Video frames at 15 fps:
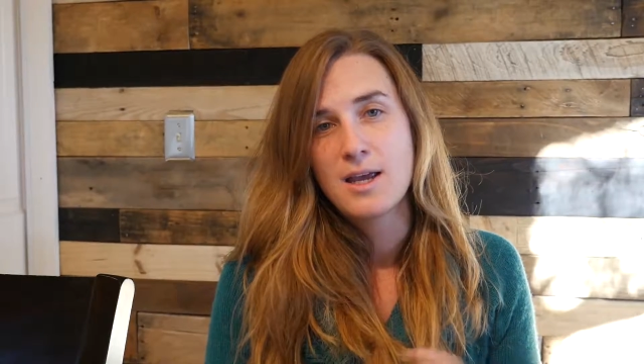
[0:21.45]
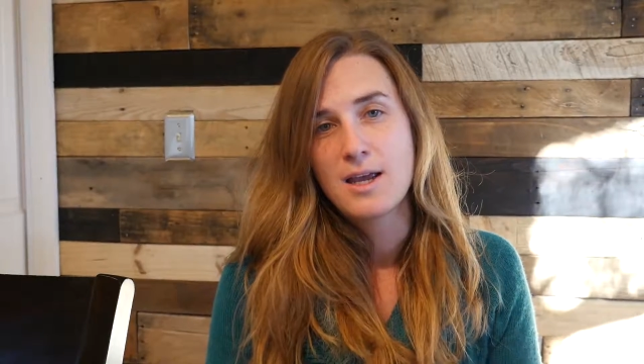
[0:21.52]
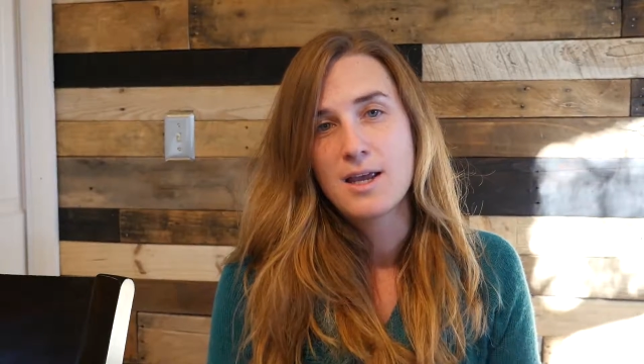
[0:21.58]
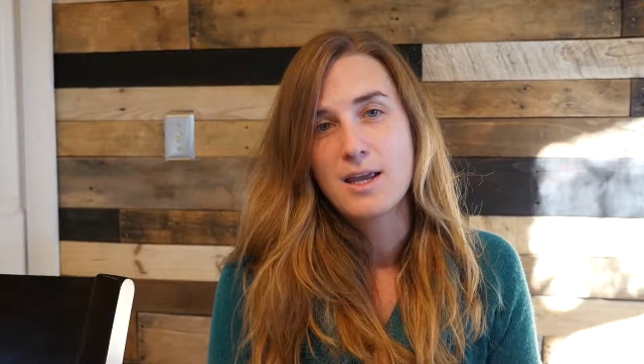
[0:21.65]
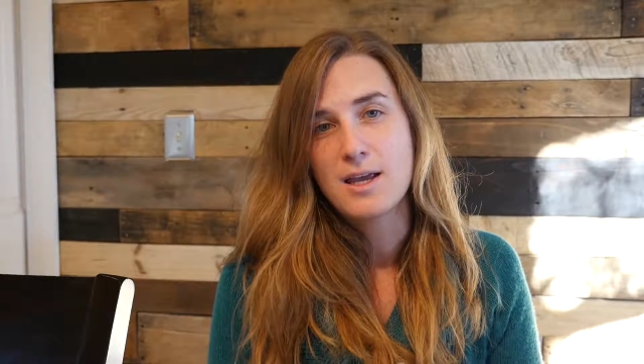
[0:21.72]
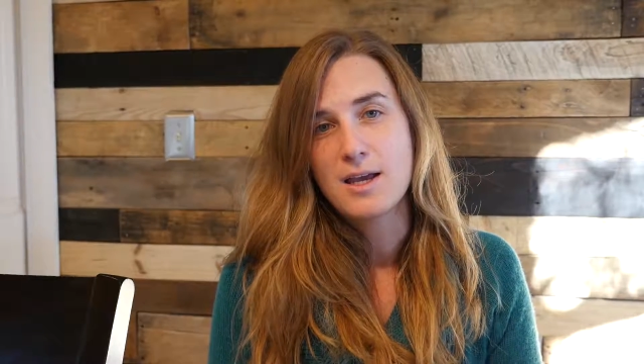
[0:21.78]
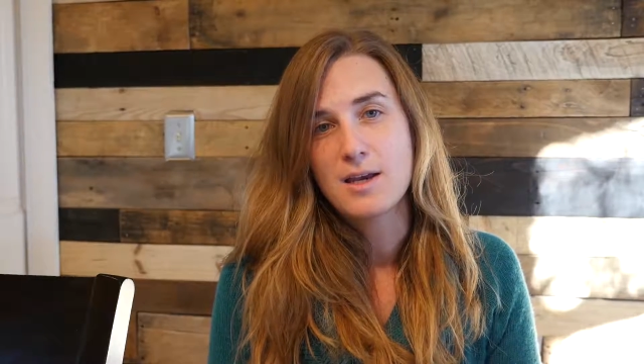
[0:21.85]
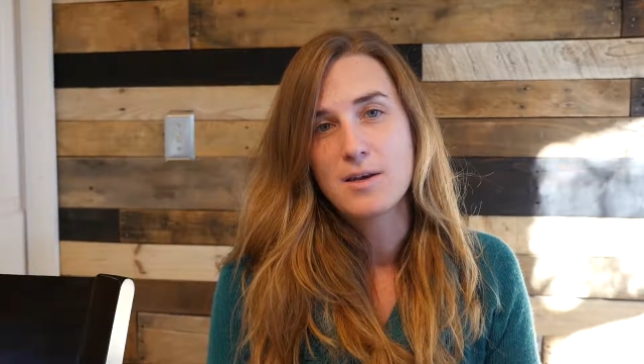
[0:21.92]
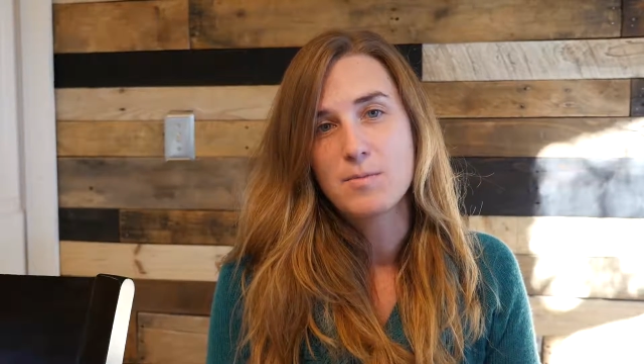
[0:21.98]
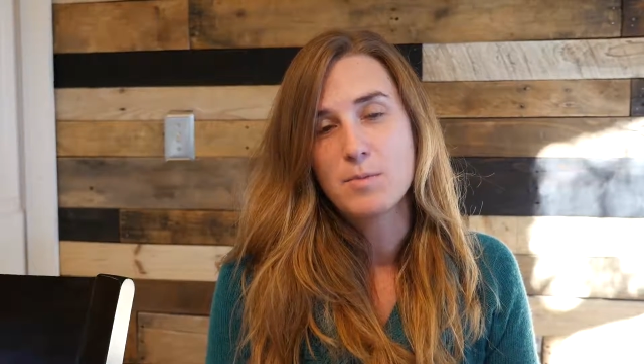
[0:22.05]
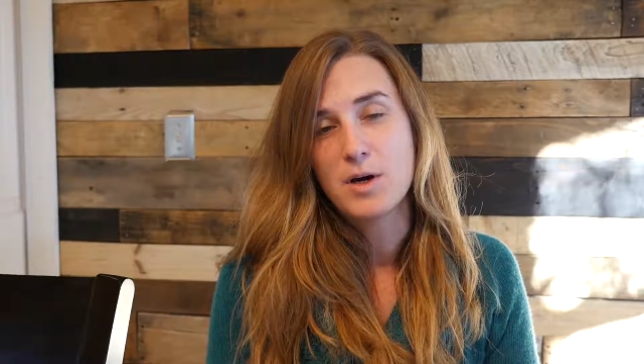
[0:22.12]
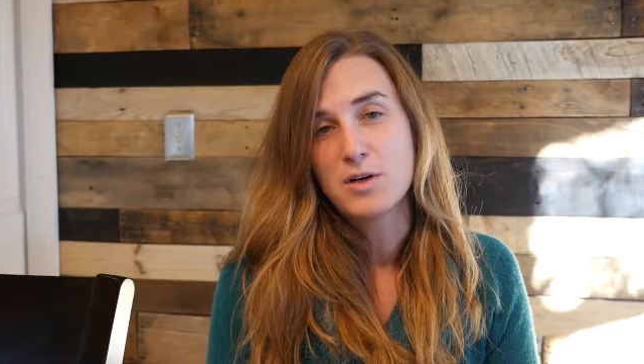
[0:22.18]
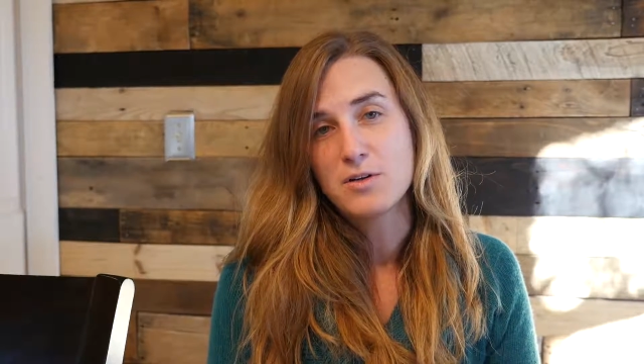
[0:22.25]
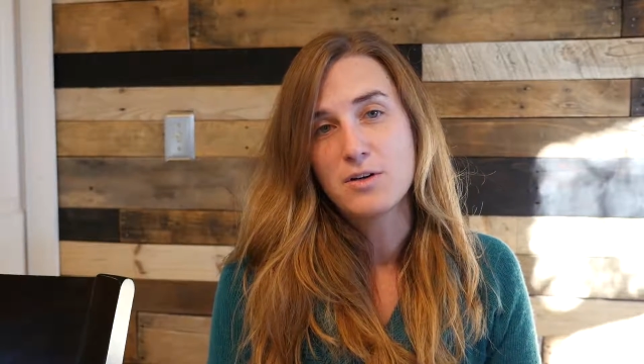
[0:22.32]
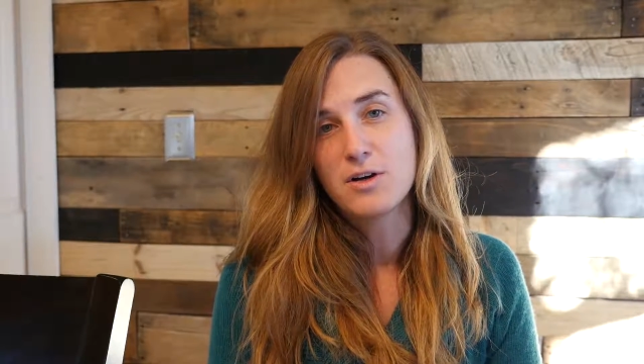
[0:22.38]
and
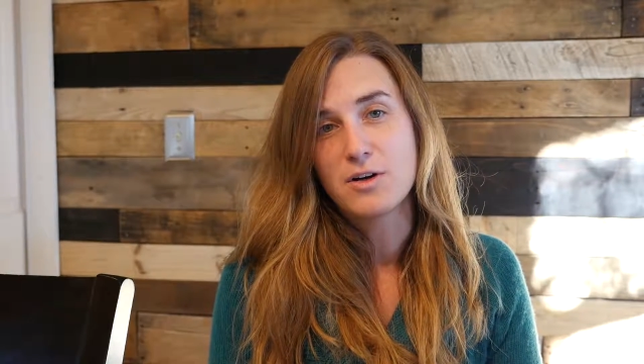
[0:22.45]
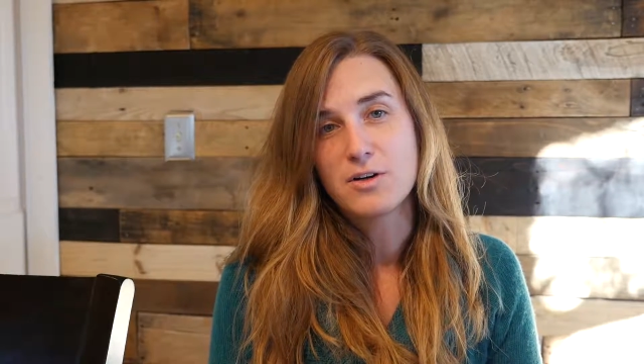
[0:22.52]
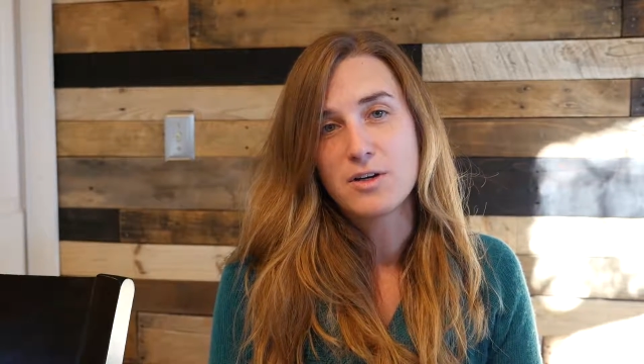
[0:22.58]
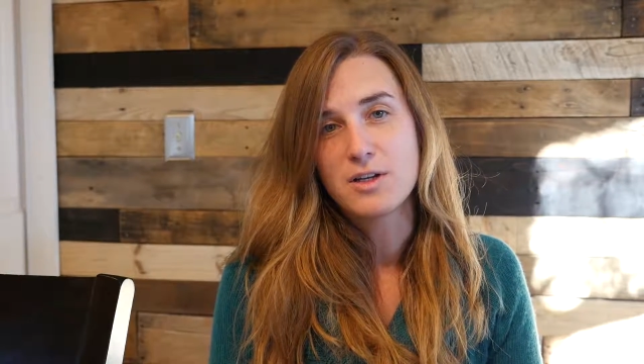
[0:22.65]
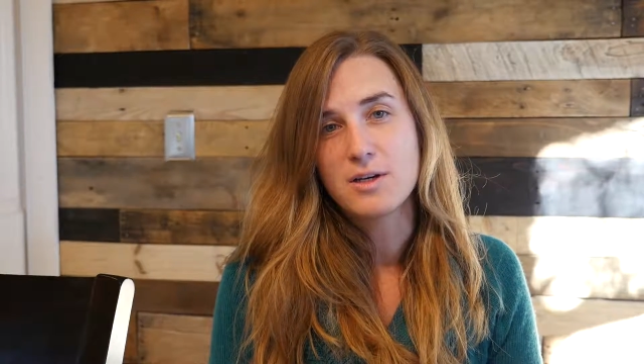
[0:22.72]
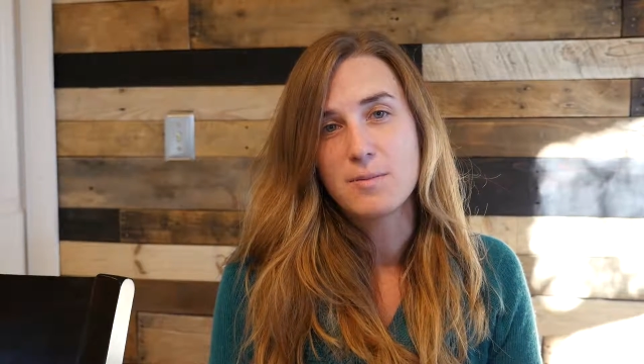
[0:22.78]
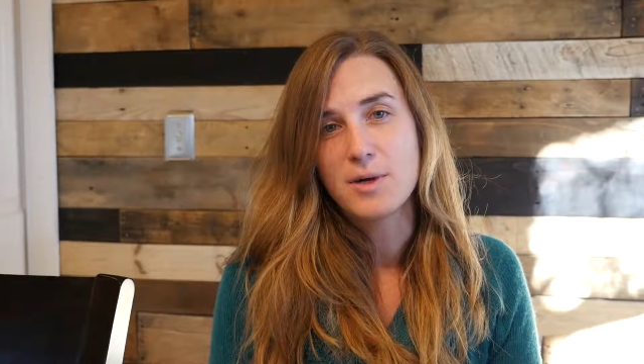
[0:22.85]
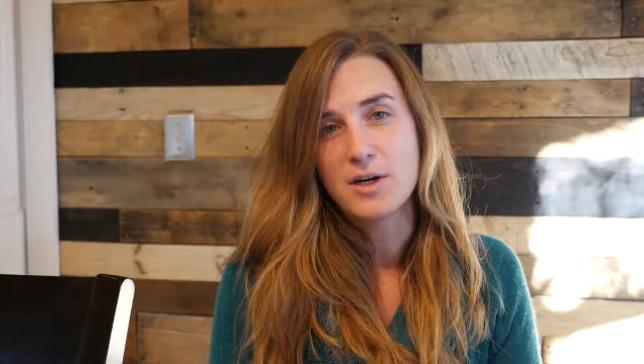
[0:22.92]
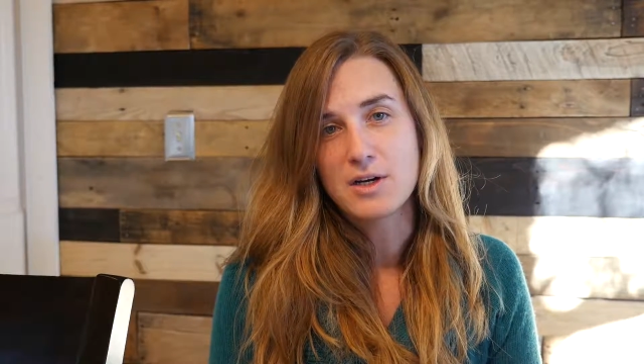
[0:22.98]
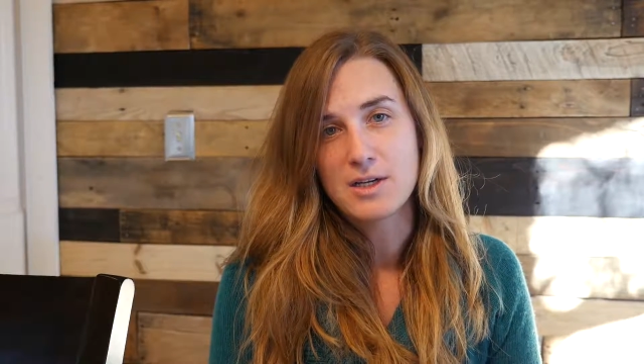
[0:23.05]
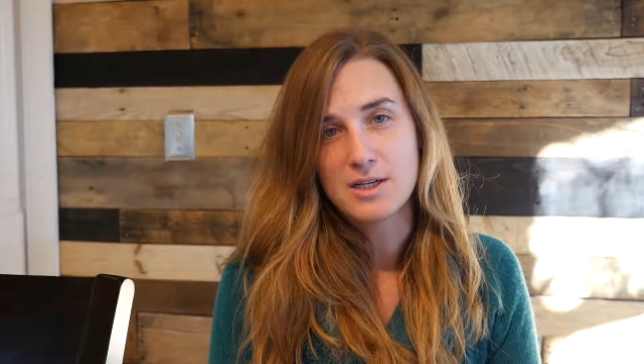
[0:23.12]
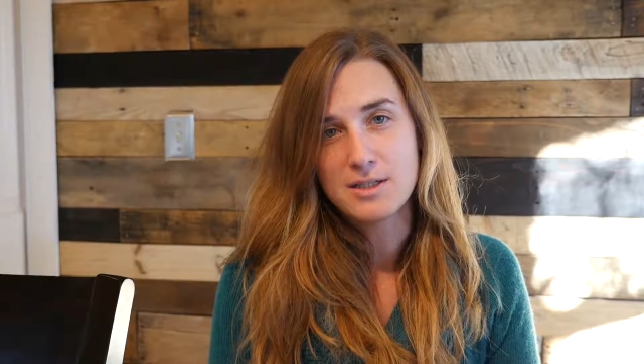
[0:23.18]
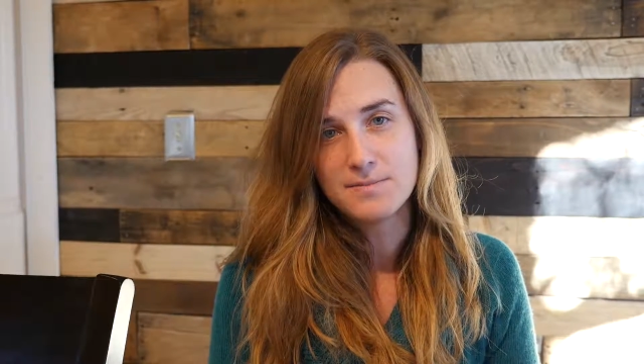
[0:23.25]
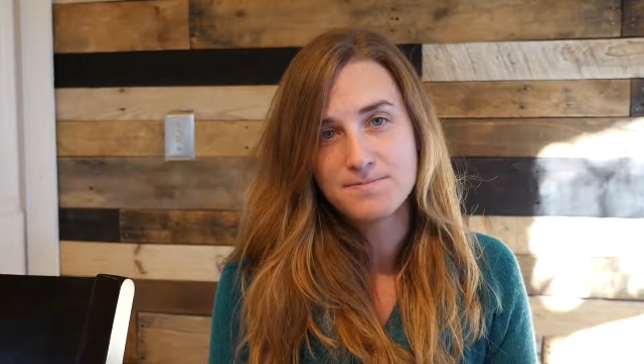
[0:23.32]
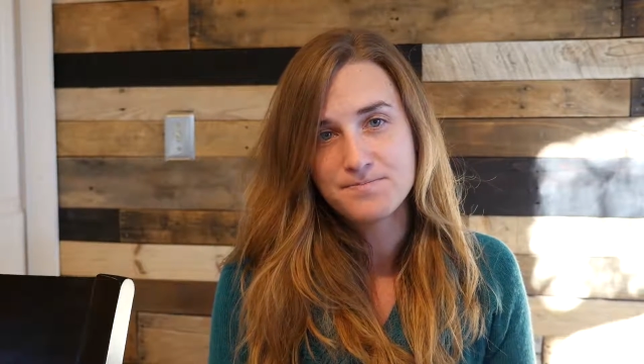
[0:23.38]
Modern Art in
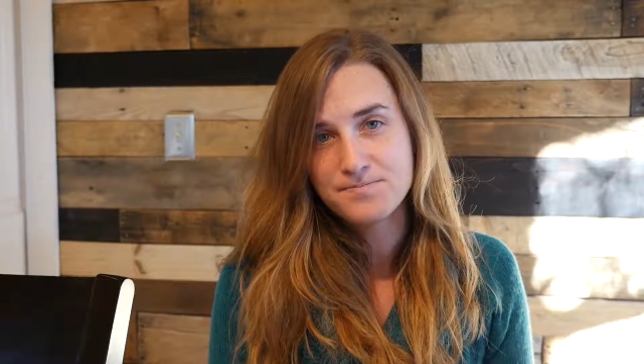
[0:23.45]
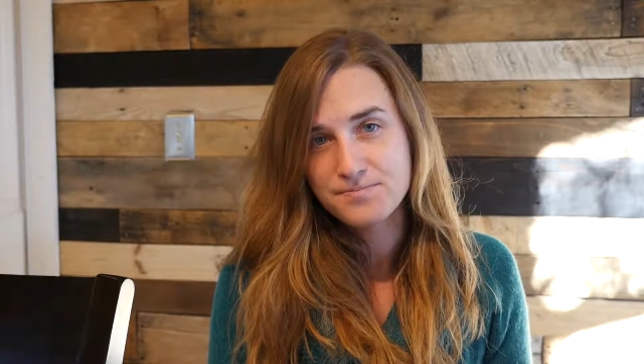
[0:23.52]
America.